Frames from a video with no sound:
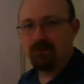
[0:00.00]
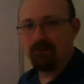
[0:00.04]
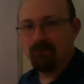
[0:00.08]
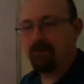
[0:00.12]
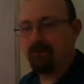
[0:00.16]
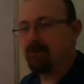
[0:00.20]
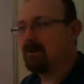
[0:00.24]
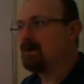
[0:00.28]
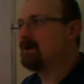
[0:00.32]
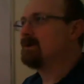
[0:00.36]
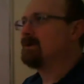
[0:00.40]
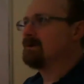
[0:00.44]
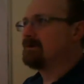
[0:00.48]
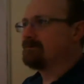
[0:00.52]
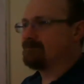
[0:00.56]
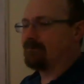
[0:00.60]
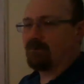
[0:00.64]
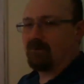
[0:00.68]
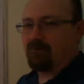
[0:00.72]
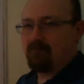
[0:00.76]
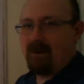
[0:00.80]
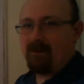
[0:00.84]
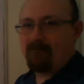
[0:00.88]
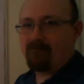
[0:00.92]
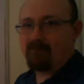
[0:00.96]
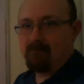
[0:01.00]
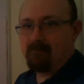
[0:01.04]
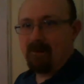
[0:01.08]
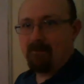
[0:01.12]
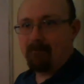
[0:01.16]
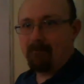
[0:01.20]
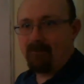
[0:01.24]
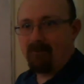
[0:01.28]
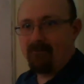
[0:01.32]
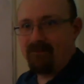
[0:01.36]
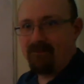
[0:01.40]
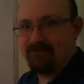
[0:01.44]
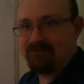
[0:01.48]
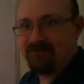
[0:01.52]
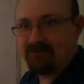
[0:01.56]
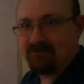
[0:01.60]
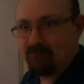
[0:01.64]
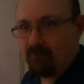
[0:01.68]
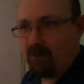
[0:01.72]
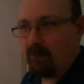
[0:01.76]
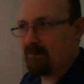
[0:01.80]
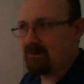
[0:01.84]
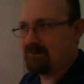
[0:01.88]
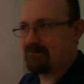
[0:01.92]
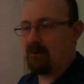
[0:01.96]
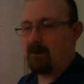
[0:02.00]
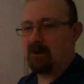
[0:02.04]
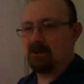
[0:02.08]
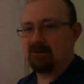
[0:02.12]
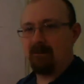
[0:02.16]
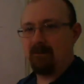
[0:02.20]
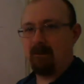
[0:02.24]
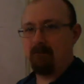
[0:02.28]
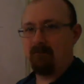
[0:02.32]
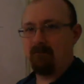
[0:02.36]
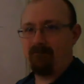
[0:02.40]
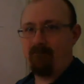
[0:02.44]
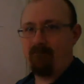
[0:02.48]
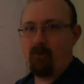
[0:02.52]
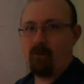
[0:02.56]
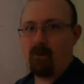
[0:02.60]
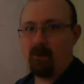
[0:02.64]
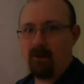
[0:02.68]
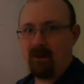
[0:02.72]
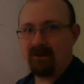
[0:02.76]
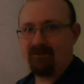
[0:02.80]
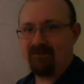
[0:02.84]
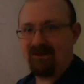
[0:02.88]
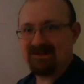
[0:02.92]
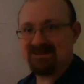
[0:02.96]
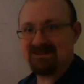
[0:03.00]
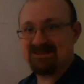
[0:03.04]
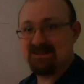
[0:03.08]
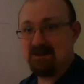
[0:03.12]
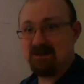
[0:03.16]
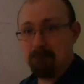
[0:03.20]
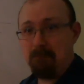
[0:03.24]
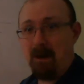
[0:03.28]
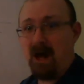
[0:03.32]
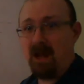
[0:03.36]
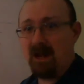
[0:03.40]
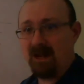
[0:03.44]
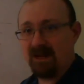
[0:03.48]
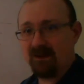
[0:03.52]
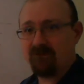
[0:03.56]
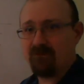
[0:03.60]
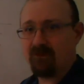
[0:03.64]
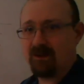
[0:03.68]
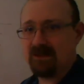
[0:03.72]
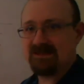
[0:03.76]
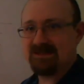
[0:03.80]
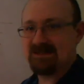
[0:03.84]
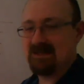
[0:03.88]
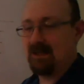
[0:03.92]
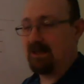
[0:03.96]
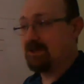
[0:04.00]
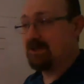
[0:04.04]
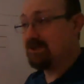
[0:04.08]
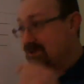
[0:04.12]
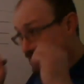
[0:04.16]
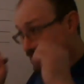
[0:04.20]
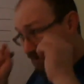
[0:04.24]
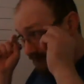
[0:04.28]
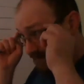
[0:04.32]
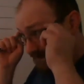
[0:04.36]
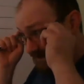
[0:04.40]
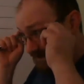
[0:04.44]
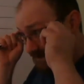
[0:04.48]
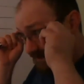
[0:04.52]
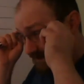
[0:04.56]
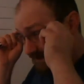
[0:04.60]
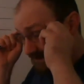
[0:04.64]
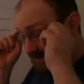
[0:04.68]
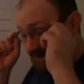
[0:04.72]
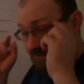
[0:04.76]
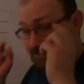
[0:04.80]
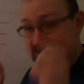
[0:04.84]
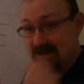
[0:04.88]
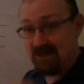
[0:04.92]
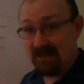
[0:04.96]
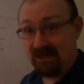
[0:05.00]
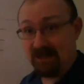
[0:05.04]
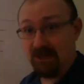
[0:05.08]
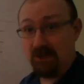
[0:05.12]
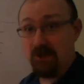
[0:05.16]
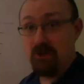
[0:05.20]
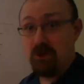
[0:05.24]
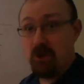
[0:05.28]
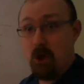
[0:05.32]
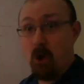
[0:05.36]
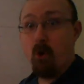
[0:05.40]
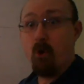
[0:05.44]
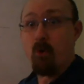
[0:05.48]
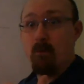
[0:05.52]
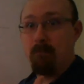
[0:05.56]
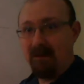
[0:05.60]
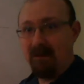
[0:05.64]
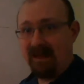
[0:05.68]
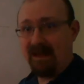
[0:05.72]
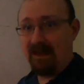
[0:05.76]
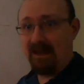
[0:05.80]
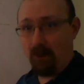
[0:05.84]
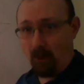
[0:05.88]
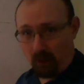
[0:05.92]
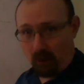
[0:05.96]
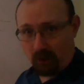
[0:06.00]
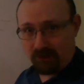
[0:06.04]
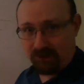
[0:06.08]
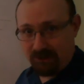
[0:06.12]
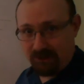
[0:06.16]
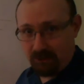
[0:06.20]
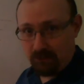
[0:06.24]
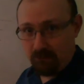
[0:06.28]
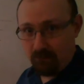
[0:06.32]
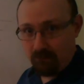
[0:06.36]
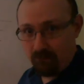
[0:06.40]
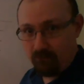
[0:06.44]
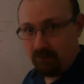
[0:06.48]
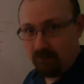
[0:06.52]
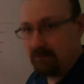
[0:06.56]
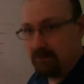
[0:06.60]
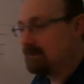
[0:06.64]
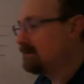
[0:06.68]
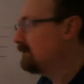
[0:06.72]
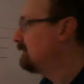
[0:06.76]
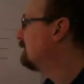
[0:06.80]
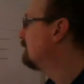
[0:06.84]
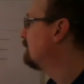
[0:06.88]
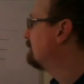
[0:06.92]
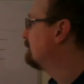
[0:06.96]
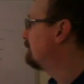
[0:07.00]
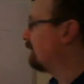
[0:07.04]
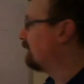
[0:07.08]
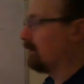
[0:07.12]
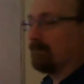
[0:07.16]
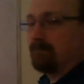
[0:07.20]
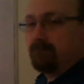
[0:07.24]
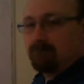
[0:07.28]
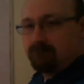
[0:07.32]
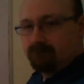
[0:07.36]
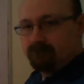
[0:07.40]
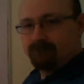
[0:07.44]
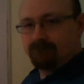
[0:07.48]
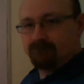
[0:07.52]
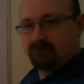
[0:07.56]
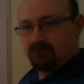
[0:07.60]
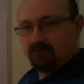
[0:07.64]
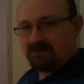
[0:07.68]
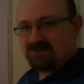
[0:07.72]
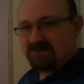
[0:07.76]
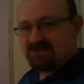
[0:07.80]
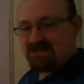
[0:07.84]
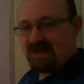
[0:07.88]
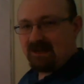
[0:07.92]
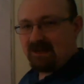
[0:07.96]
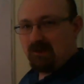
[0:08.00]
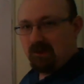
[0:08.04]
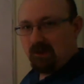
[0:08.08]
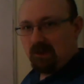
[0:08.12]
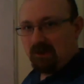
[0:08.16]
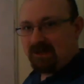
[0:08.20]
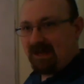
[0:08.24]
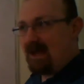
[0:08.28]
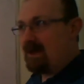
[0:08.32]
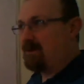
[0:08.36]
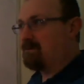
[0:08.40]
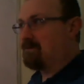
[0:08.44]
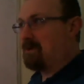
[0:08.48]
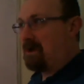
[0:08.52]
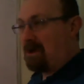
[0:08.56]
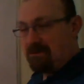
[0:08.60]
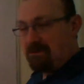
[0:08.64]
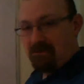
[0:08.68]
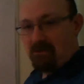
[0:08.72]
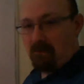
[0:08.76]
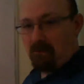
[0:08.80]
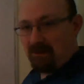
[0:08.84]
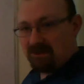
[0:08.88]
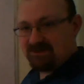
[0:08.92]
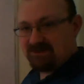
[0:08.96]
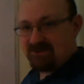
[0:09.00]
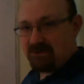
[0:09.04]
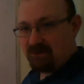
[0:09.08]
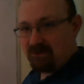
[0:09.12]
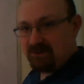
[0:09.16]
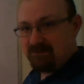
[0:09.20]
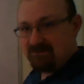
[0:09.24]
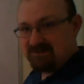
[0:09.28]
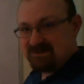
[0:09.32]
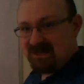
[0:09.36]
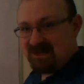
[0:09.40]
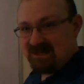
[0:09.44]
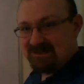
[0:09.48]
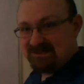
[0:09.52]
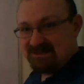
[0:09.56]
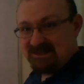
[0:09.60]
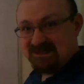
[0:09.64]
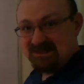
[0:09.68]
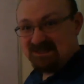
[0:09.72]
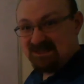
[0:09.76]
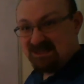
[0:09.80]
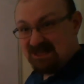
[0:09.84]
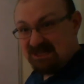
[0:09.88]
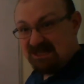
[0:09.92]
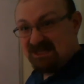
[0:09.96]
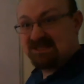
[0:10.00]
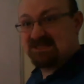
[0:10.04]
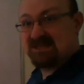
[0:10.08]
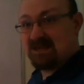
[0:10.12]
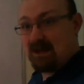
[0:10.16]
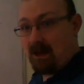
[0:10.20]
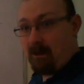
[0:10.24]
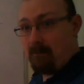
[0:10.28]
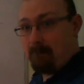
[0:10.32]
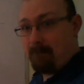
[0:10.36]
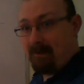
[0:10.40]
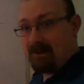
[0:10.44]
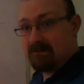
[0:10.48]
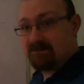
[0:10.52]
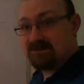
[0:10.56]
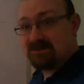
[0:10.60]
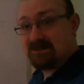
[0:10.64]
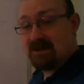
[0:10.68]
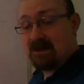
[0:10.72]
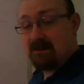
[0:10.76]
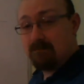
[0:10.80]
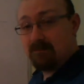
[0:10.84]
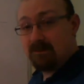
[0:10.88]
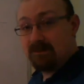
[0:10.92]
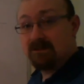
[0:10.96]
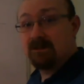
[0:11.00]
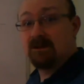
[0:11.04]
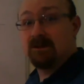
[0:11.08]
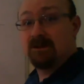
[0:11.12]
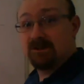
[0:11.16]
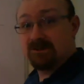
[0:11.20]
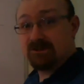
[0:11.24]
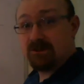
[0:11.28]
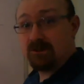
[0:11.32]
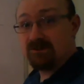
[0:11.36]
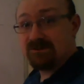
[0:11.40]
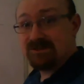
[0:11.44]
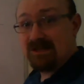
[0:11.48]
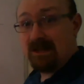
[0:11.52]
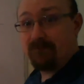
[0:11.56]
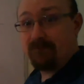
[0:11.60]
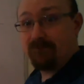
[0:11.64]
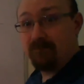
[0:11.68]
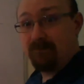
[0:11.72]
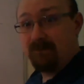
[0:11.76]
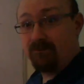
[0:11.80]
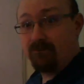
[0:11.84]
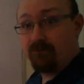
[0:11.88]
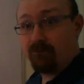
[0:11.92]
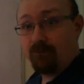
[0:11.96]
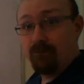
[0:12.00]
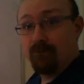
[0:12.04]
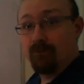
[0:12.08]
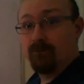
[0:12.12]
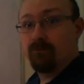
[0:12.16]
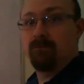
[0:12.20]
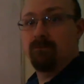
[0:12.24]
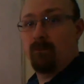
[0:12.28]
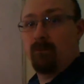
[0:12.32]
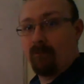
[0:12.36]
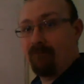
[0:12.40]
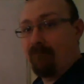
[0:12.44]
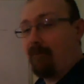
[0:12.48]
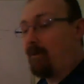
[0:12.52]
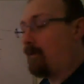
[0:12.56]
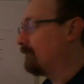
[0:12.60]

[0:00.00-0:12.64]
Q. So you may remember this is what we talked about before, like that symbolic translation of a sentence like no P or Q. So let's take a look at under what circumstances this compound statement turns out to be true or